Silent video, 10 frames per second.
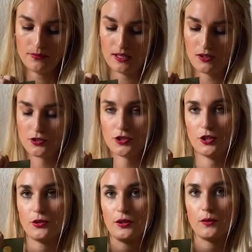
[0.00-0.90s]
I'll show
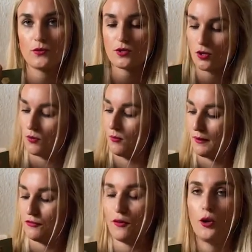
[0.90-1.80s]
you. So my
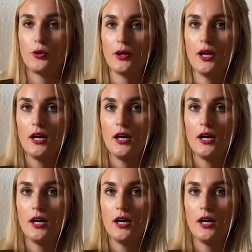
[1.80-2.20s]
phone,